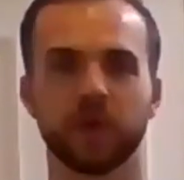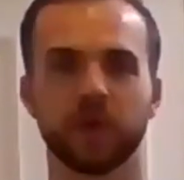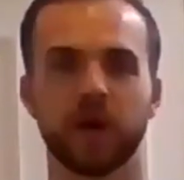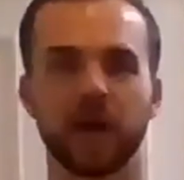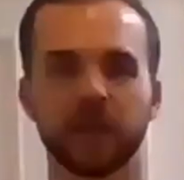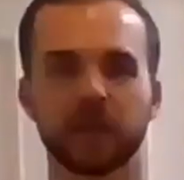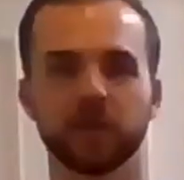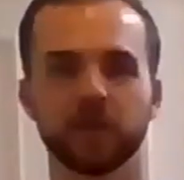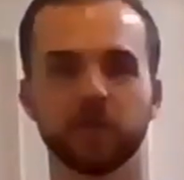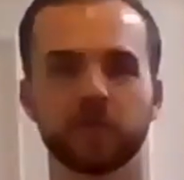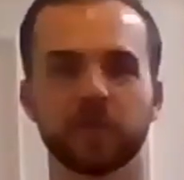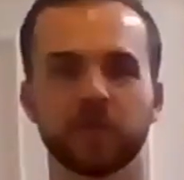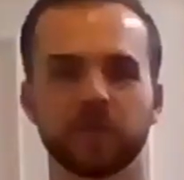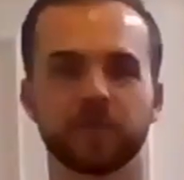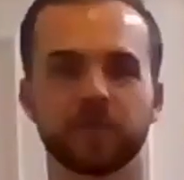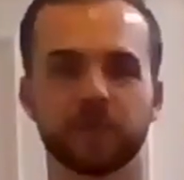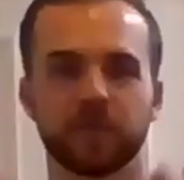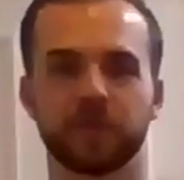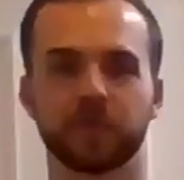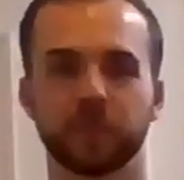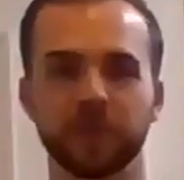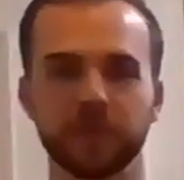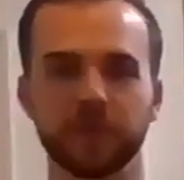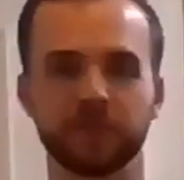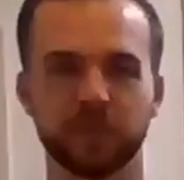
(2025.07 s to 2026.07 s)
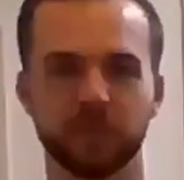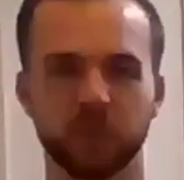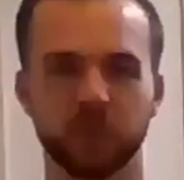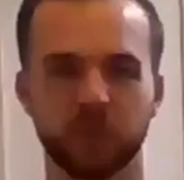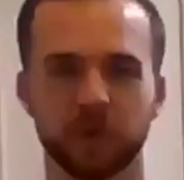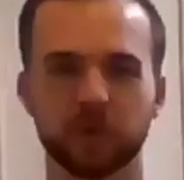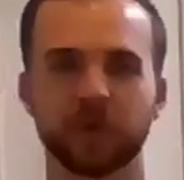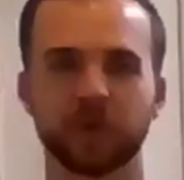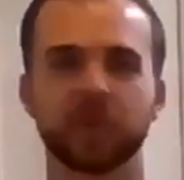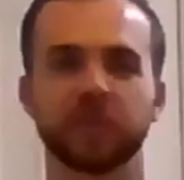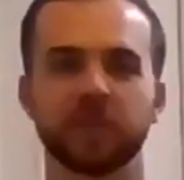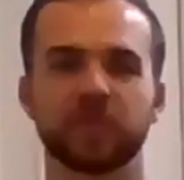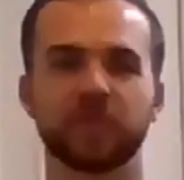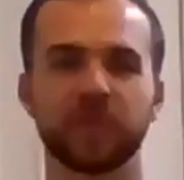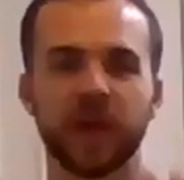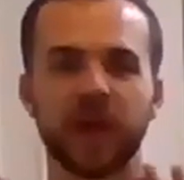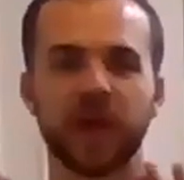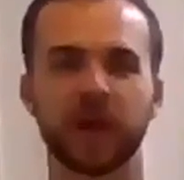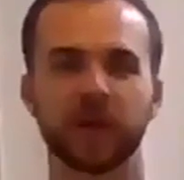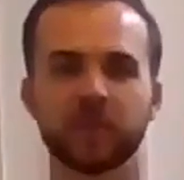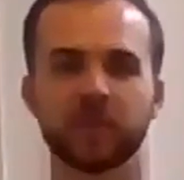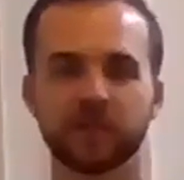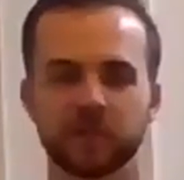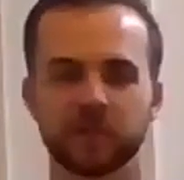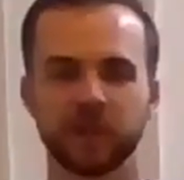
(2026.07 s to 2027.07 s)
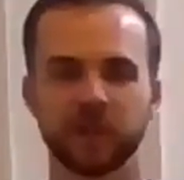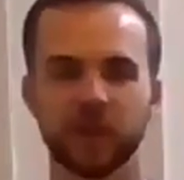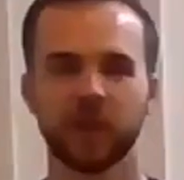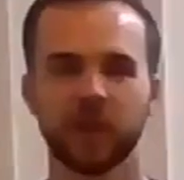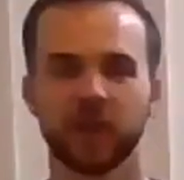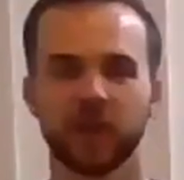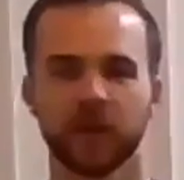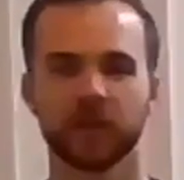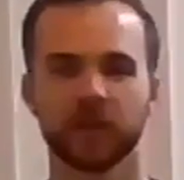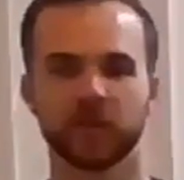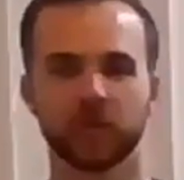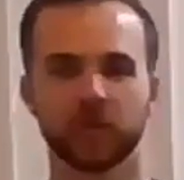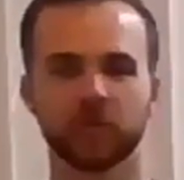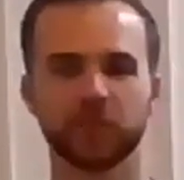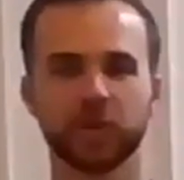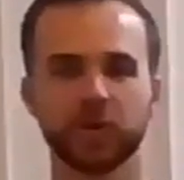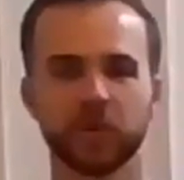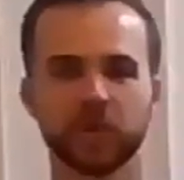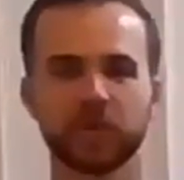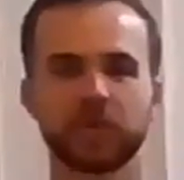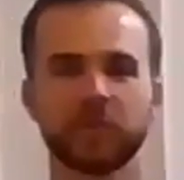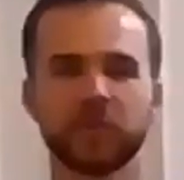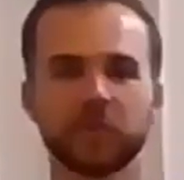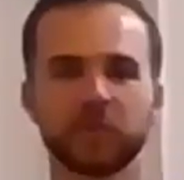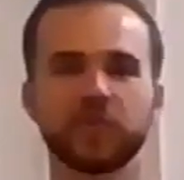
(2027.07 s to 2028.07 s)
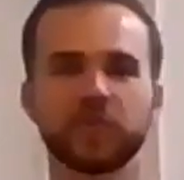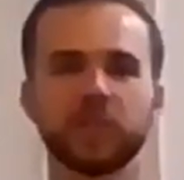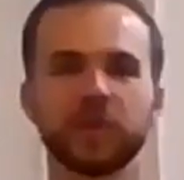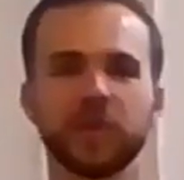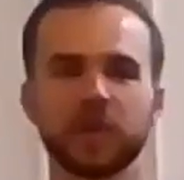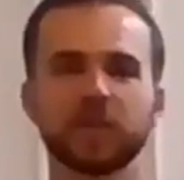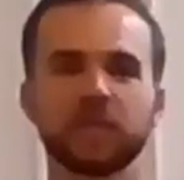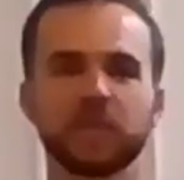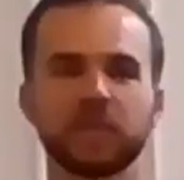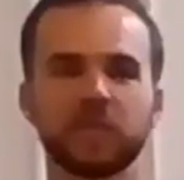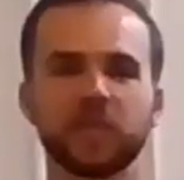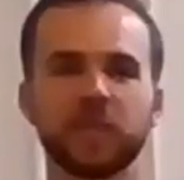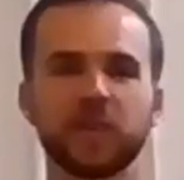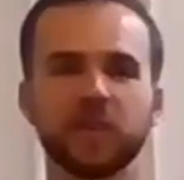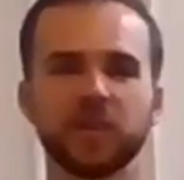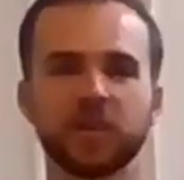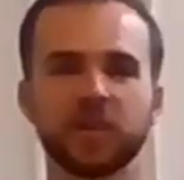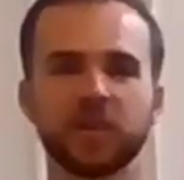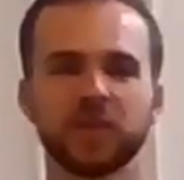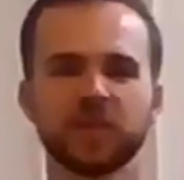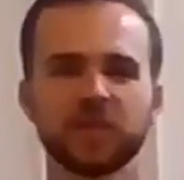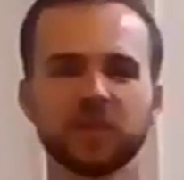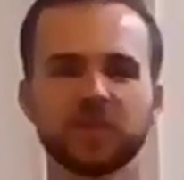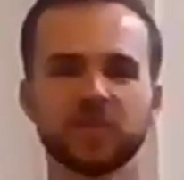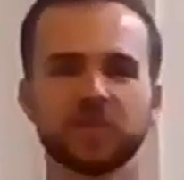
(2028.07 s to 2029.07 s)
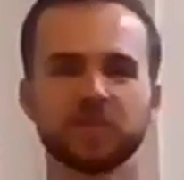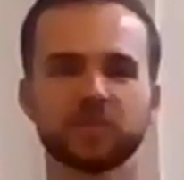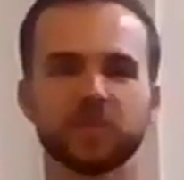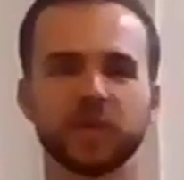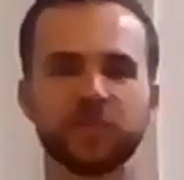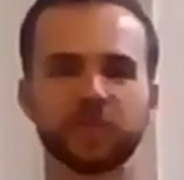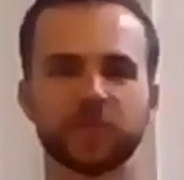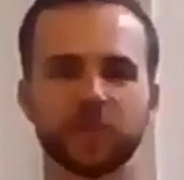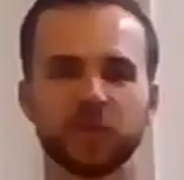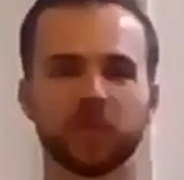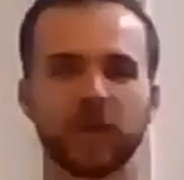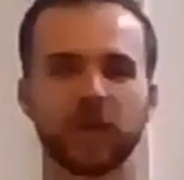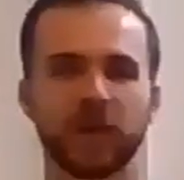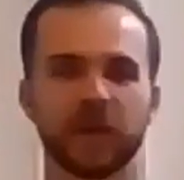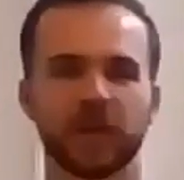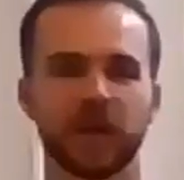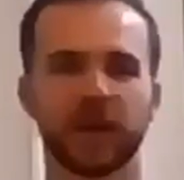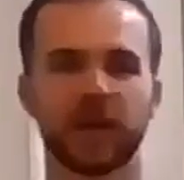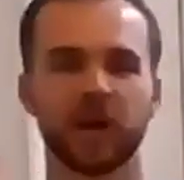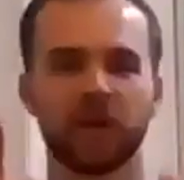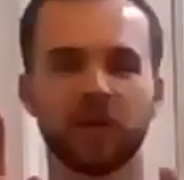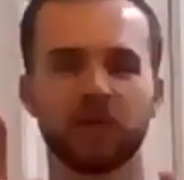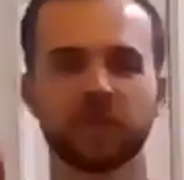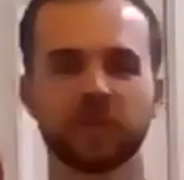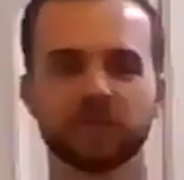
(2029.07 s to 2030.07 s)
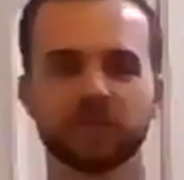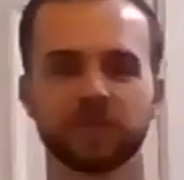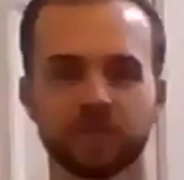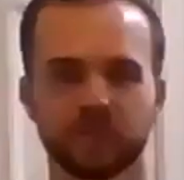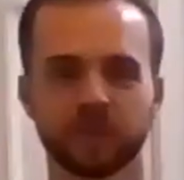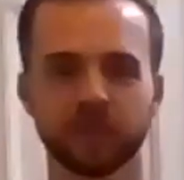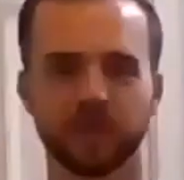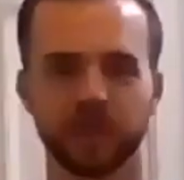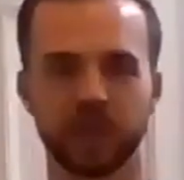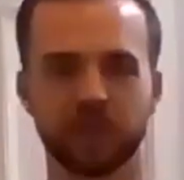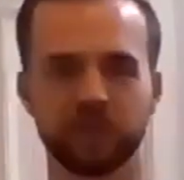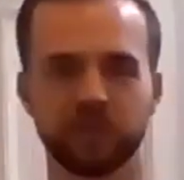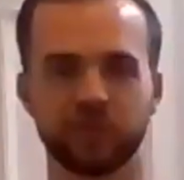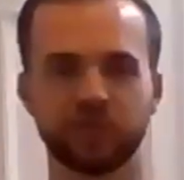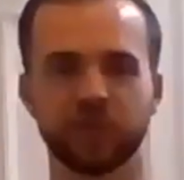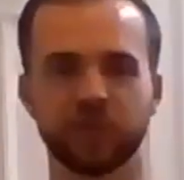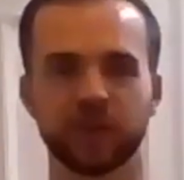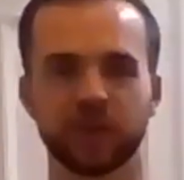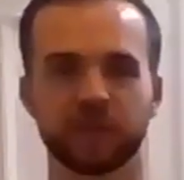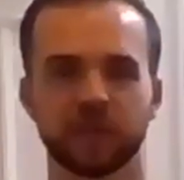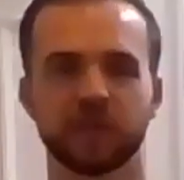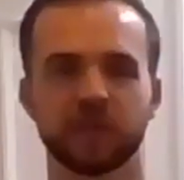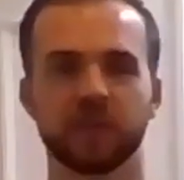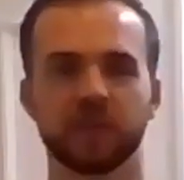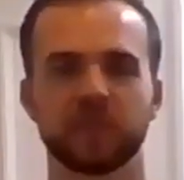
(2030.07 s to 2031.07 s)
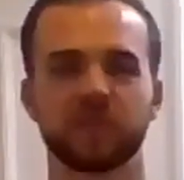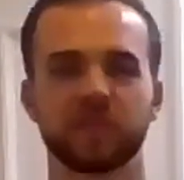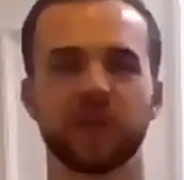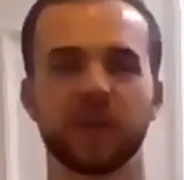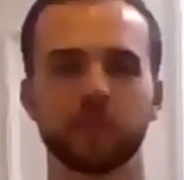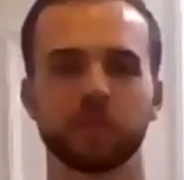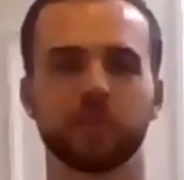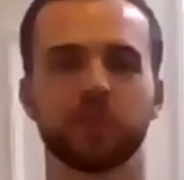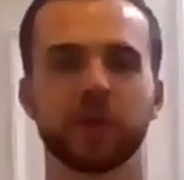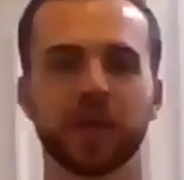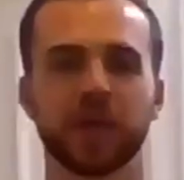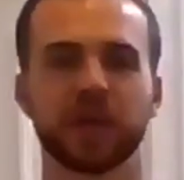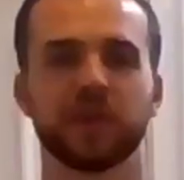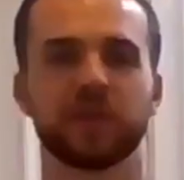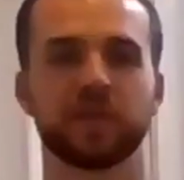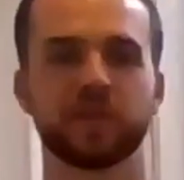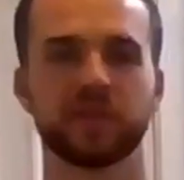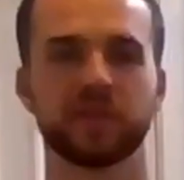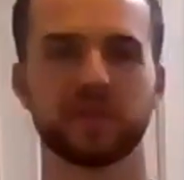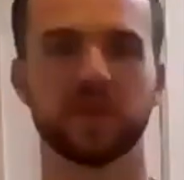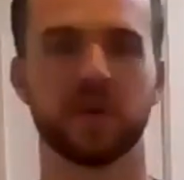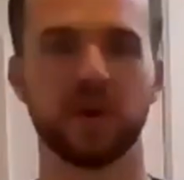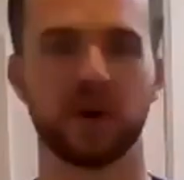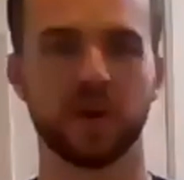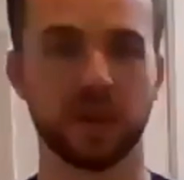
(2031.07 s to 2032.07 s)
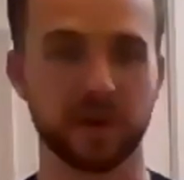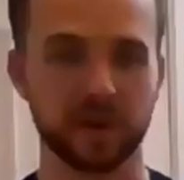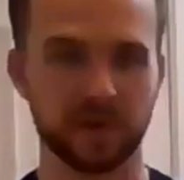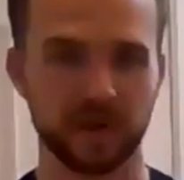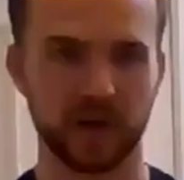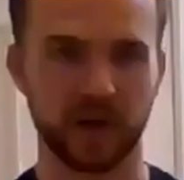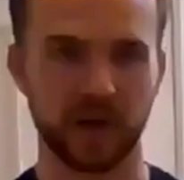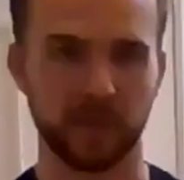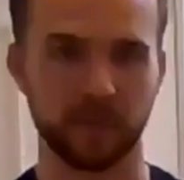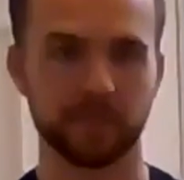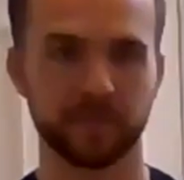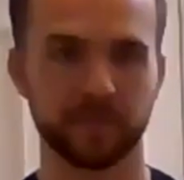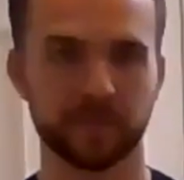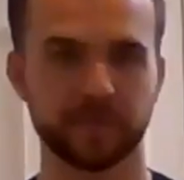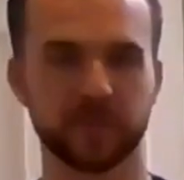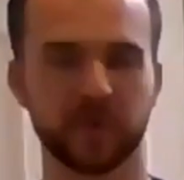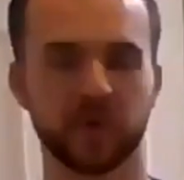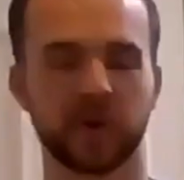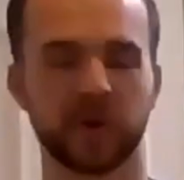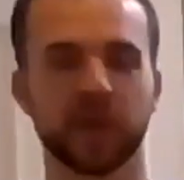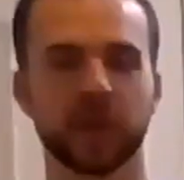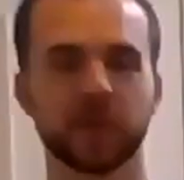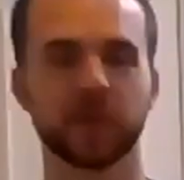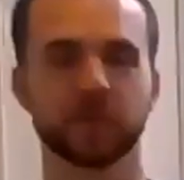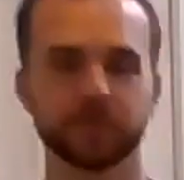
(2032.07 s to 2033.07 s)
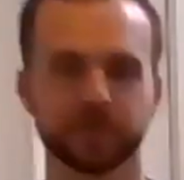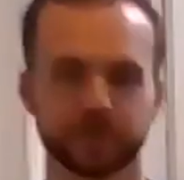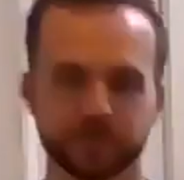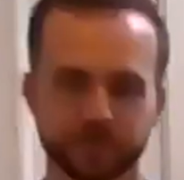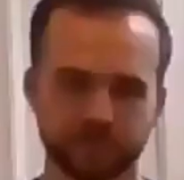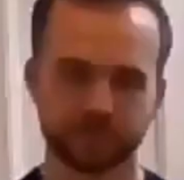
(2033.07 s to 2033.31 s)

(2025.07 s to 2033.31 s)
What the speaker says: I use it for 3-4 really fast. You'll notice there's an ictus here, but for right now, it's just in the same place all the time, okay?